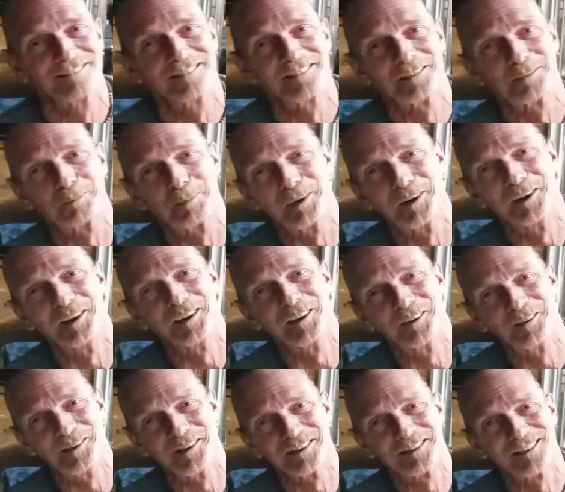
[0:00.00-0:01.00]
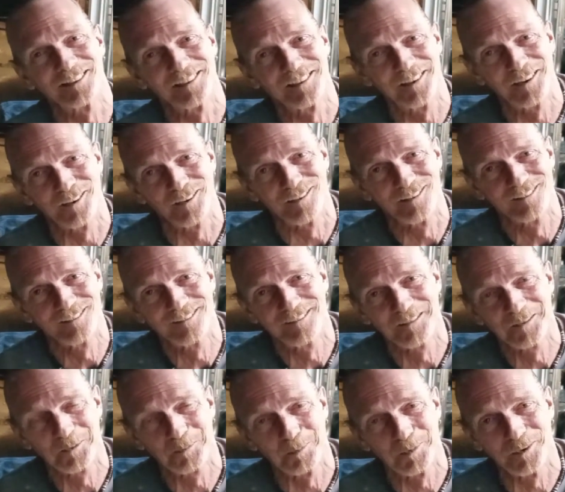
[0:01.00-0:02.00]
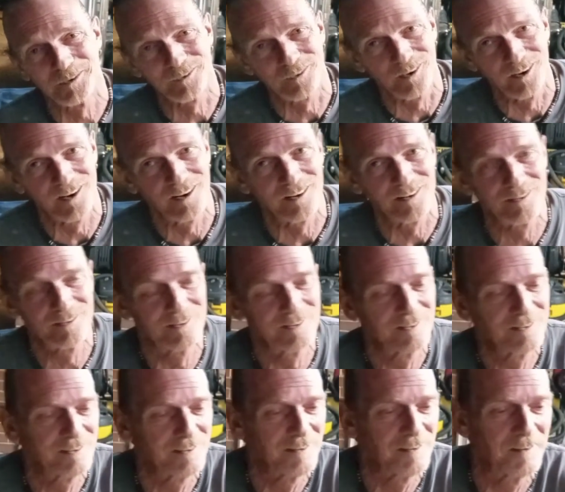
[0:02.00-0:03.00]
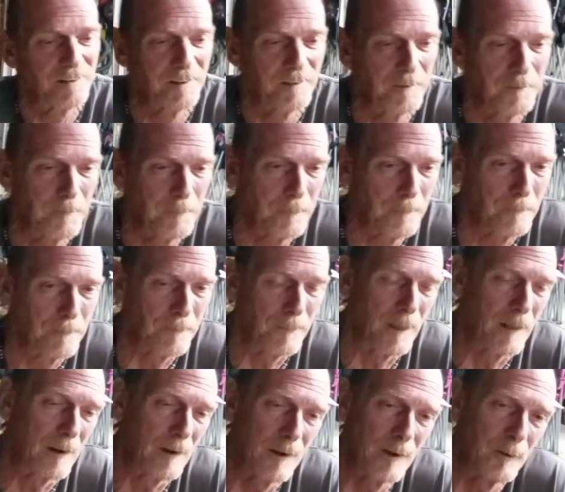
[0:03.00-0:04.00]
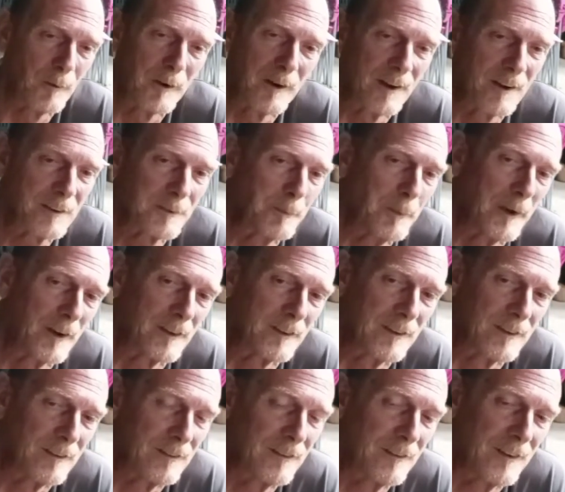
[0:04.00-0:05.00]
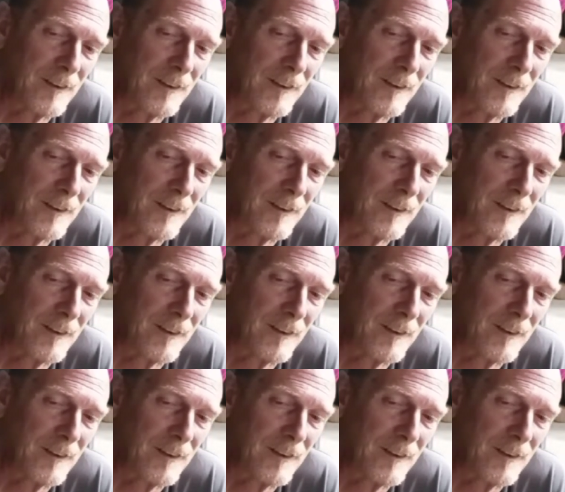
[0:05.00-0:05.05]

It's been an interesting year. It's been strange. Not at all what I expected.